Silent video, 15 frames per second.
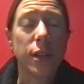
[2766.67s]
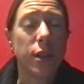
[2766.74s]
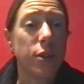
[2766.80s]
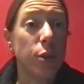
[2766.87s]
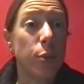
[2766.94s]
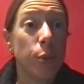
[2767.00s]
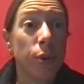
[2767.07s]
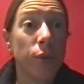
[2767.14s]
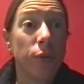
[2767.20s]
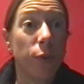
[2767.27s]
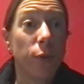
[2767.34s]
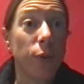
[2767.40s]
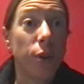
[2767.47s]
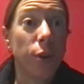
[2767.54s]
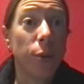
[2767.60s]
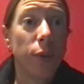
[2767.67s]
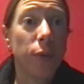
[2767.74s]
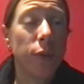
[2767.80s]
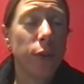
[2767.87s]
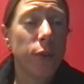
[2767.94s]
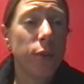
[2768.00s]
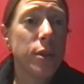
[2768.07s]
they do portfolio
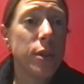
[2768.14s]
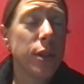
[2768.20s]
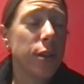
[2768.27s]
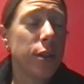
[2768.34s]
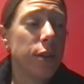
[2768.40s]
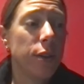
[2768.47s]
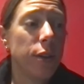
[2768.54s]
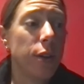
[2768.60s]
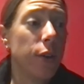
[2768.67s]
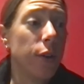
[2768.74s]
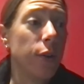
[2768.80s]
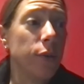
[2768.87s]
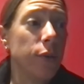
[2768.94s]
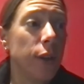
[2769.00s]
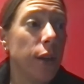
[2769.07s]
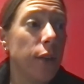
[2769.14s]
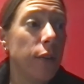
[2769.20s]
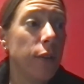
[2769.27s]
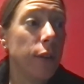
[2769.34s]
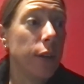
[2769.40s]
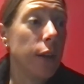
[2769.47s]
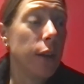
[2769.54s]
reviews, and
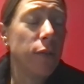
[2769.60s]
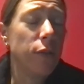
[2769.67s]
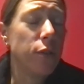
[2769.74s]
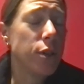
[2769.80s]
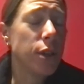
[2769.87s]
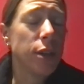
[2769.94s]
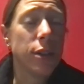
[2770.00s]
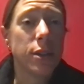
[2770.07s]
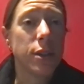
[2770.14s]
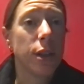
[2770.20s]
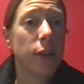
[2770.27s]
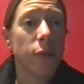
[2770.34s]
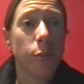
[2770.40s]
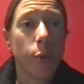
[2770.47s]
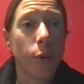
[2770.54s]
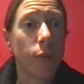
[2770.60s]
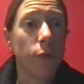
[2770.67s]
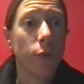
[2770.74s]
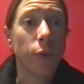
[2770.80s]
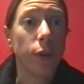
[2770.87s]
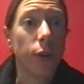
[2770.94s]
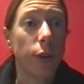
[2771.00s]
if your child doesn't have a
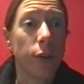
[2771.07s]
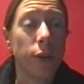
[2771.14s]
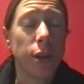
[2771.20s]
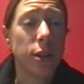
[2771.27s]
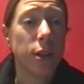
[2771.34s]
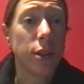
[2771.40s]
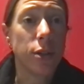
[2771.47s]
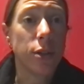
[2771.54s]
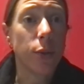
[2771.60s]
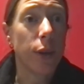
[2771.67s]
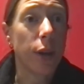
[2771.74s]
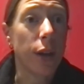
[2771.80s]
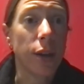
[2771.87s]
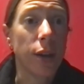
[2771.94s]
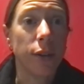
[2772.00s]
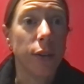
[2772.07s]
portfolio, that it's okay.